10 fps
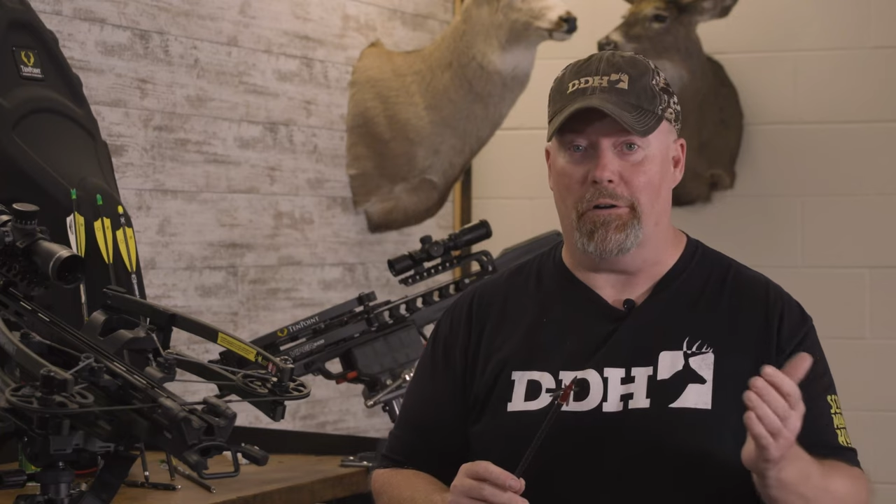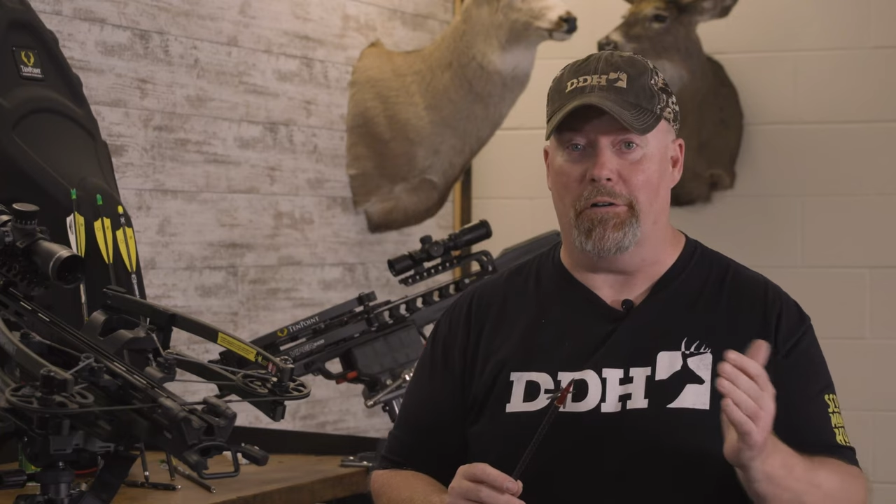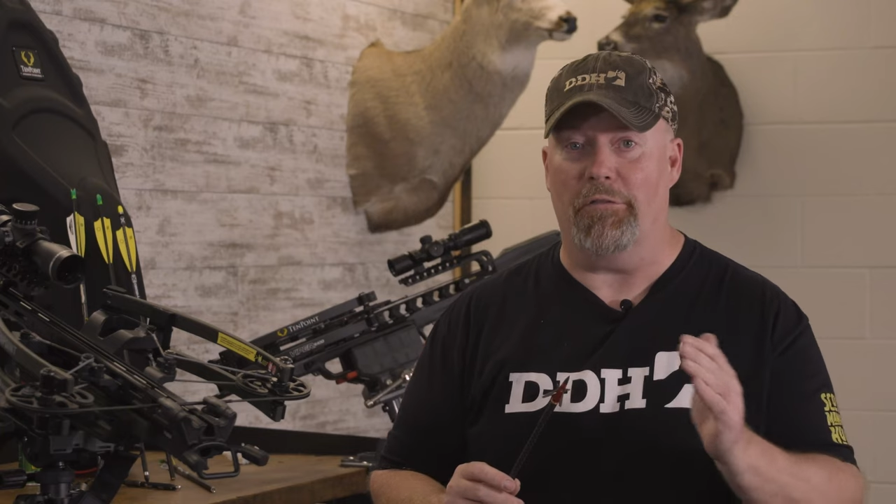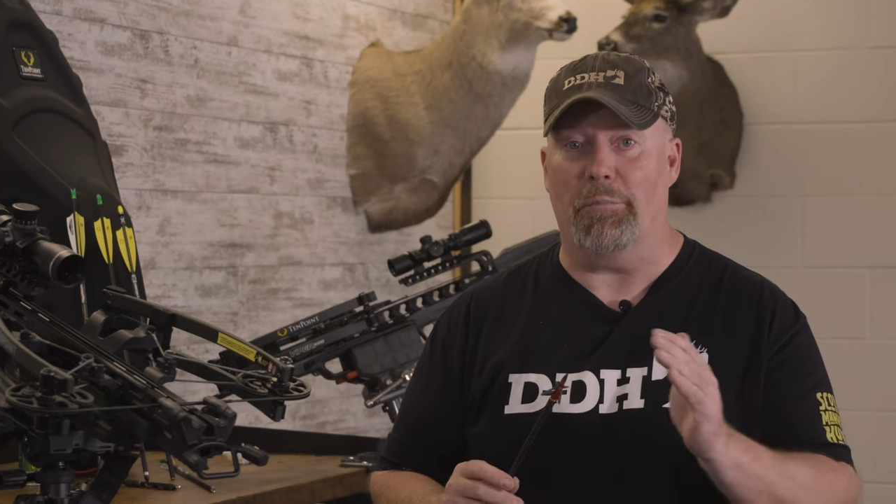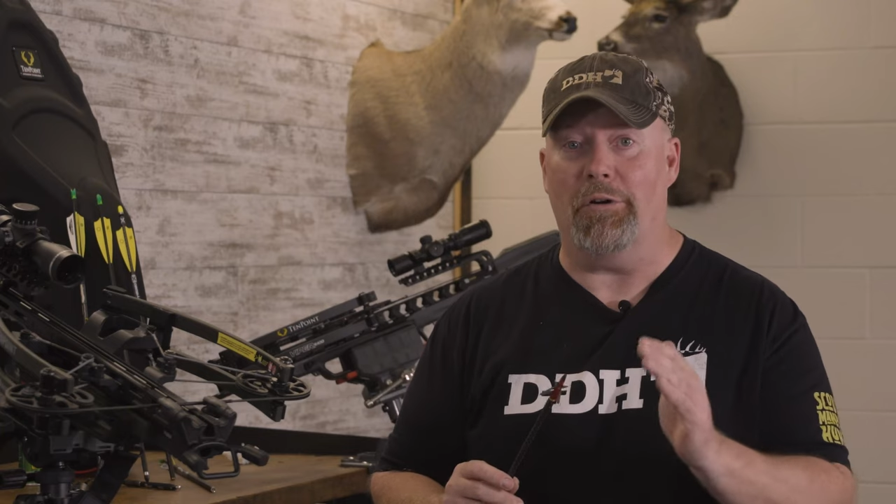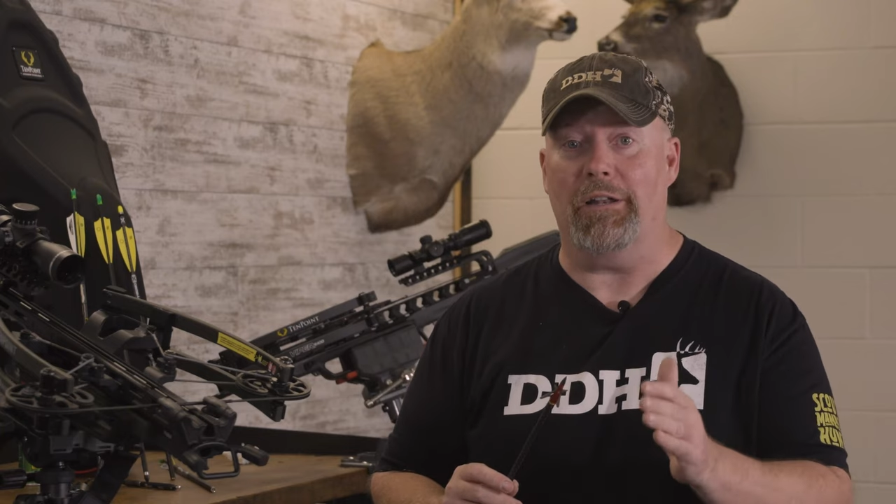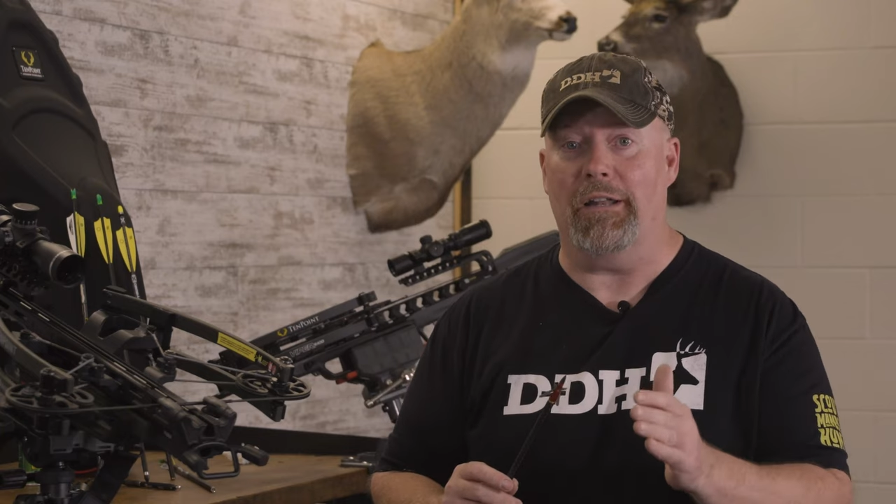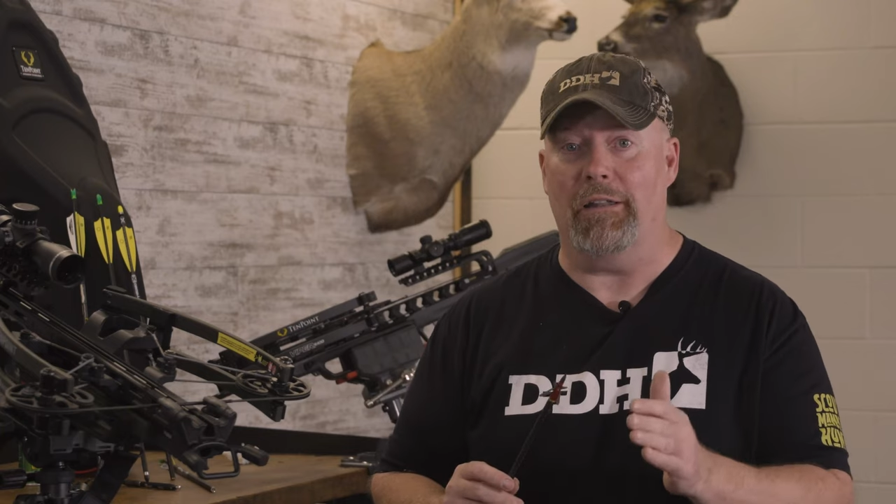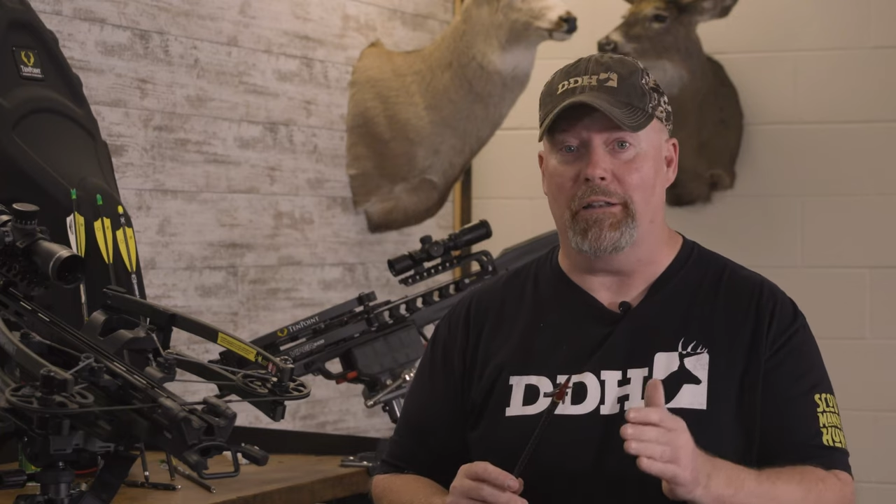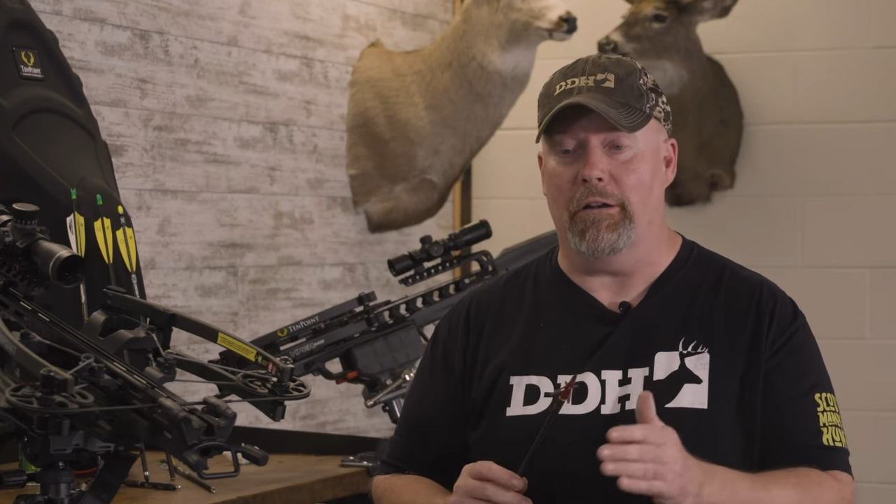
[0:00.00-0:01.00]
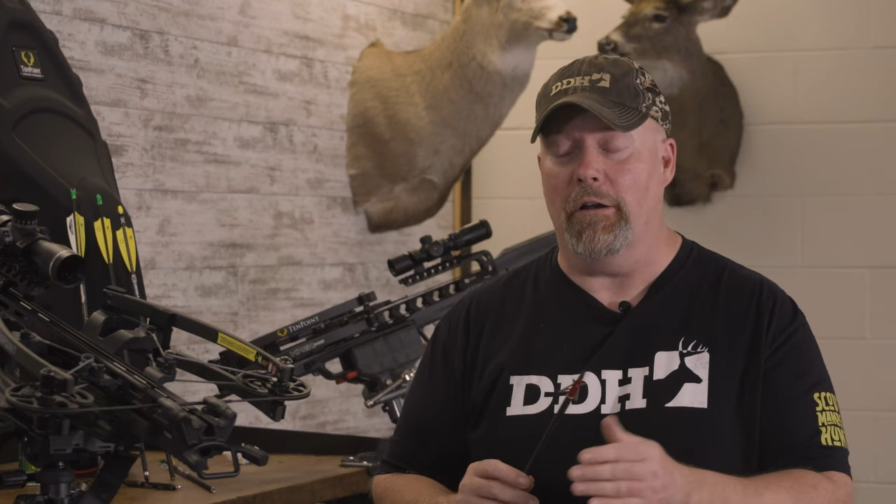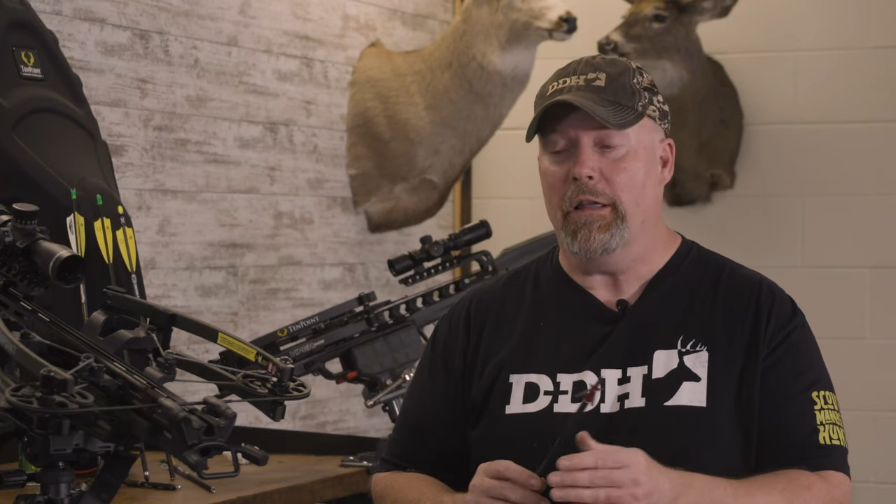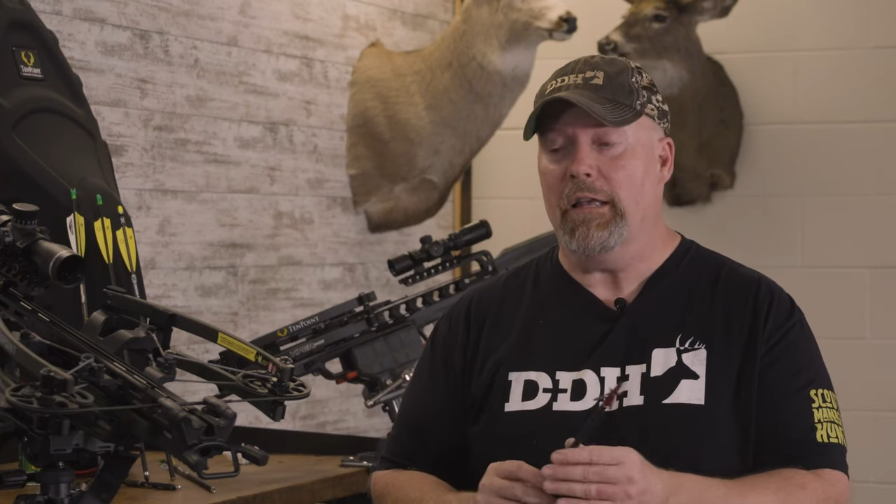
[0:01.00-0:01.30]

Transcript: hurt if you put it in the deer.